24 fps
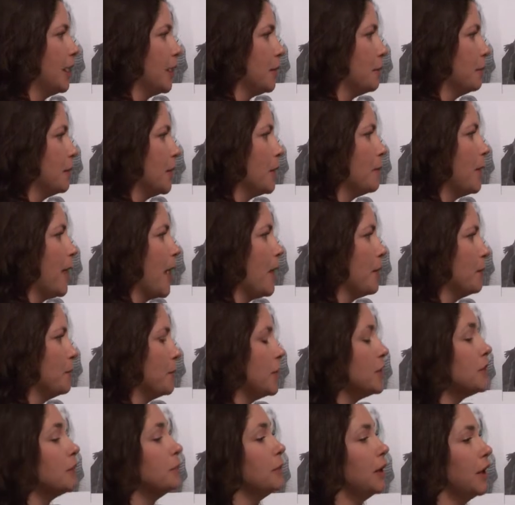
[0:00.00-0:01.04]
him about
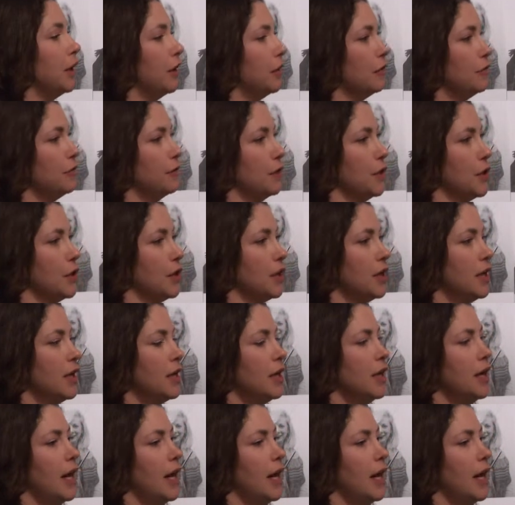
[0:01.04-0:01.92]
what's meaningful.